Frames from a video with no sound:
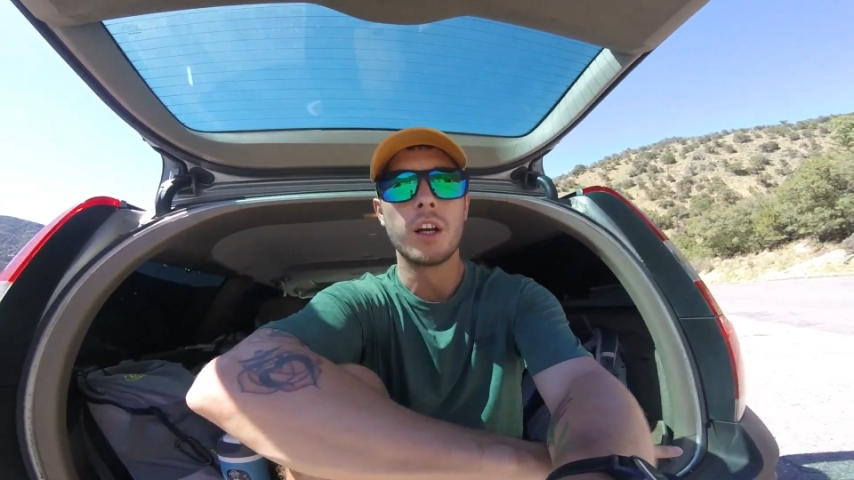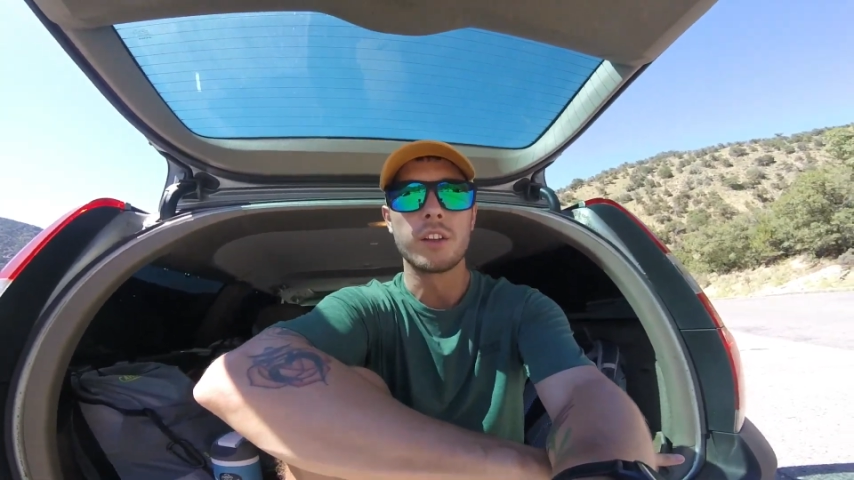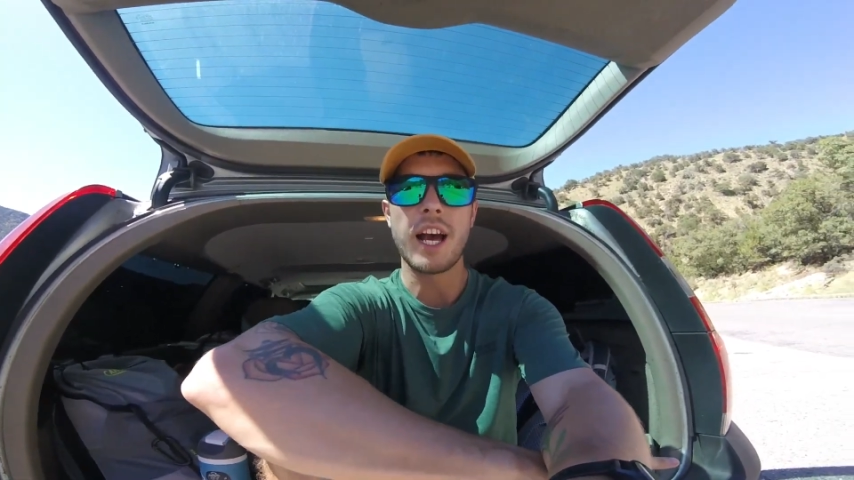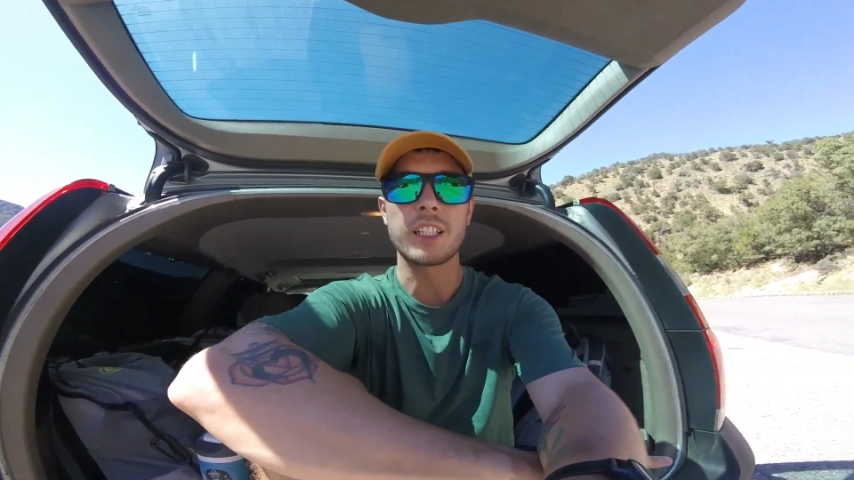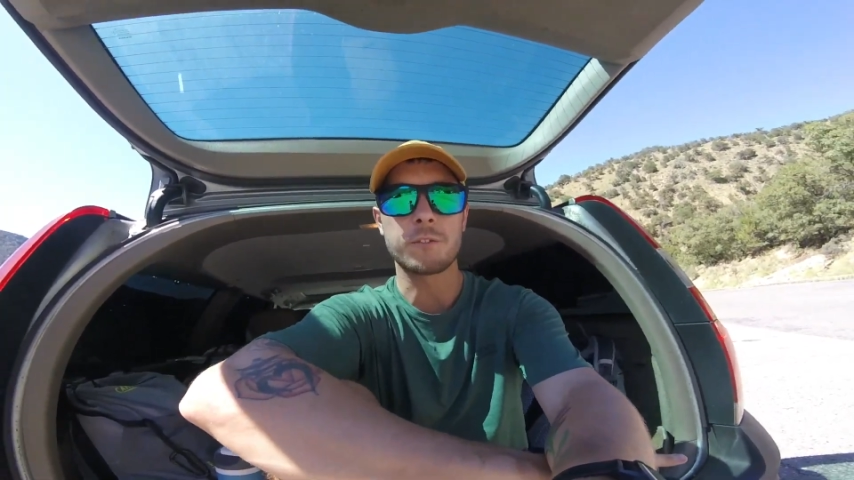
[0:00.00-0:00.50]

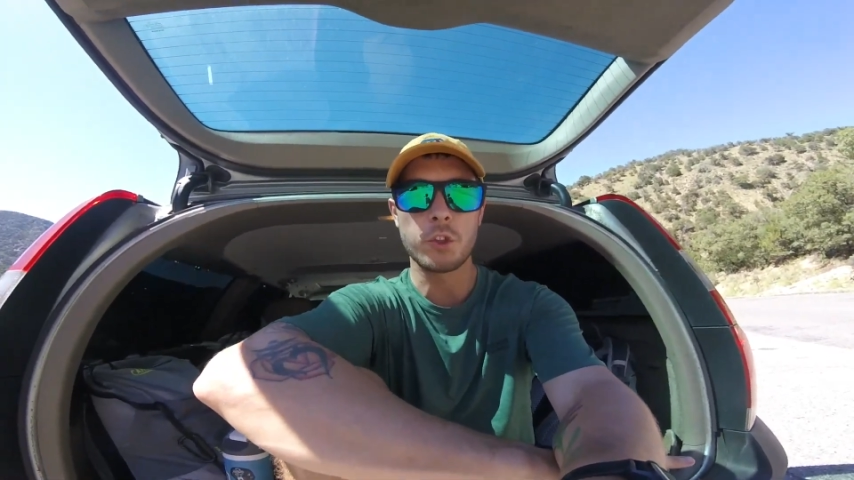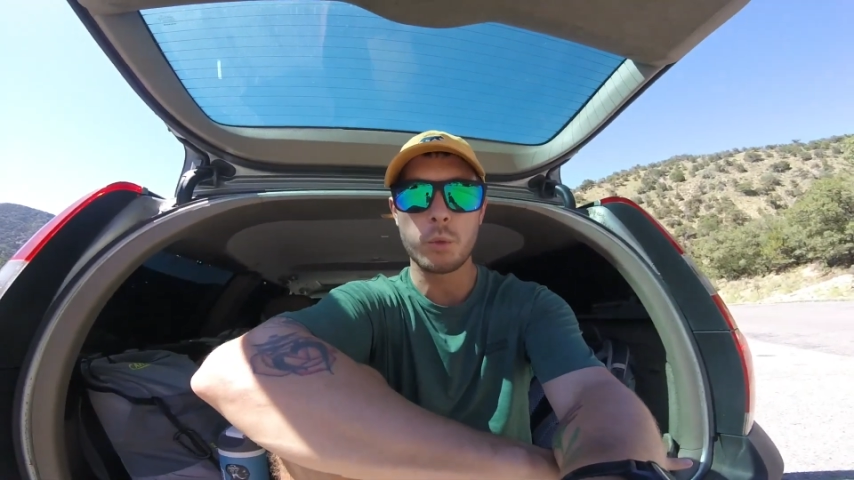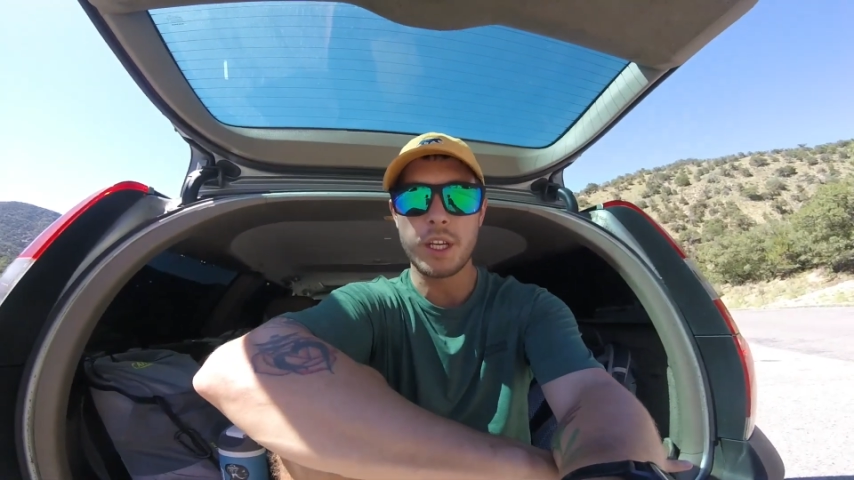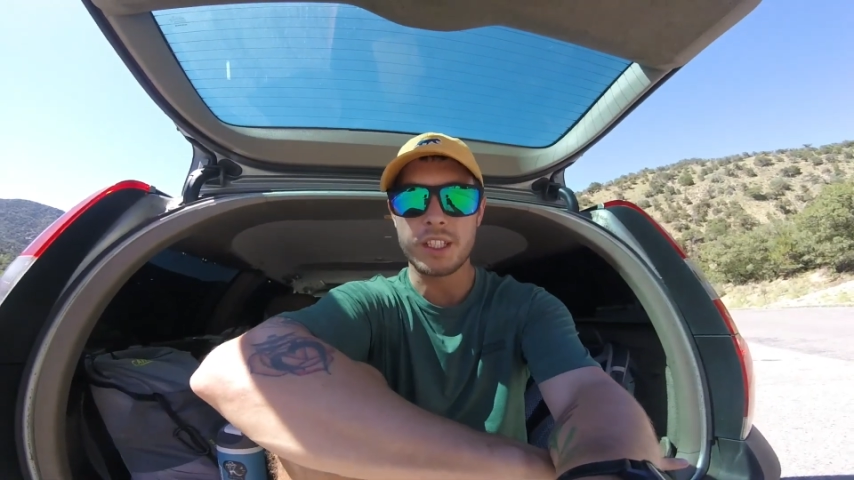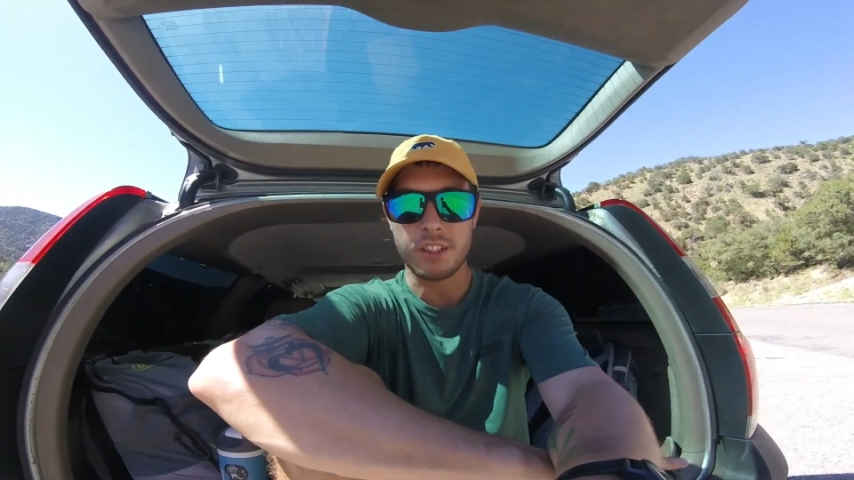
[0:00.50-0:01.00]
last few
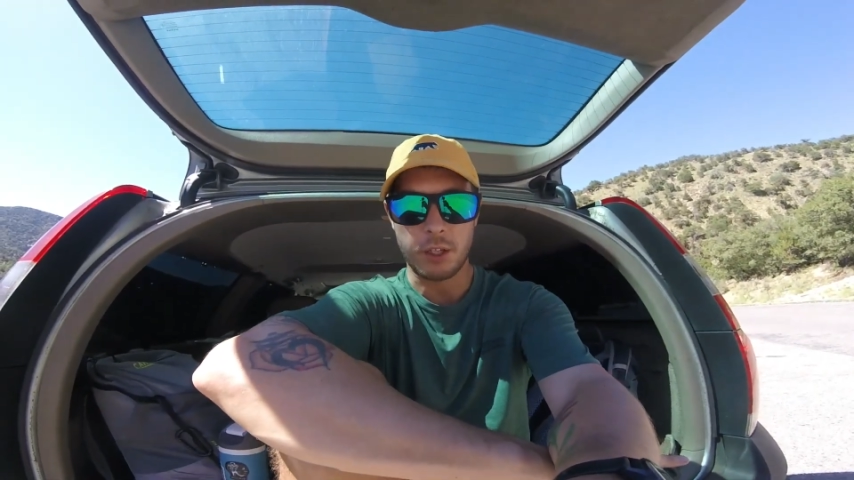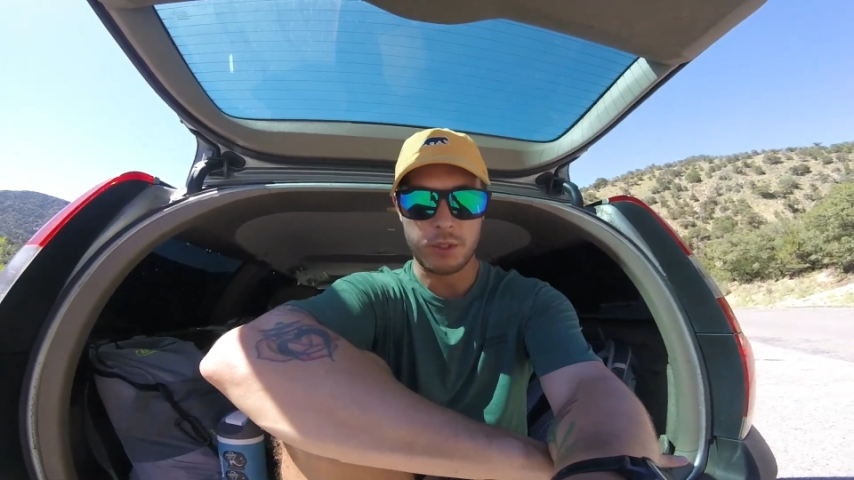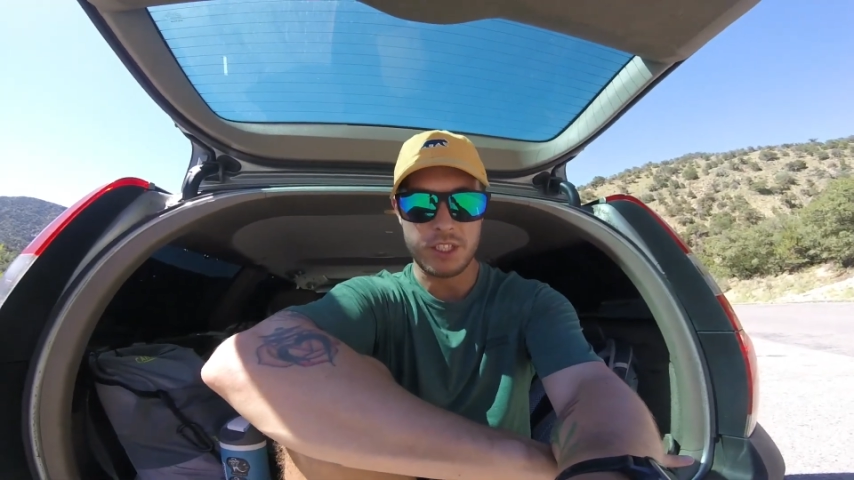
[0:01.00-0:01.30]
weeks, like we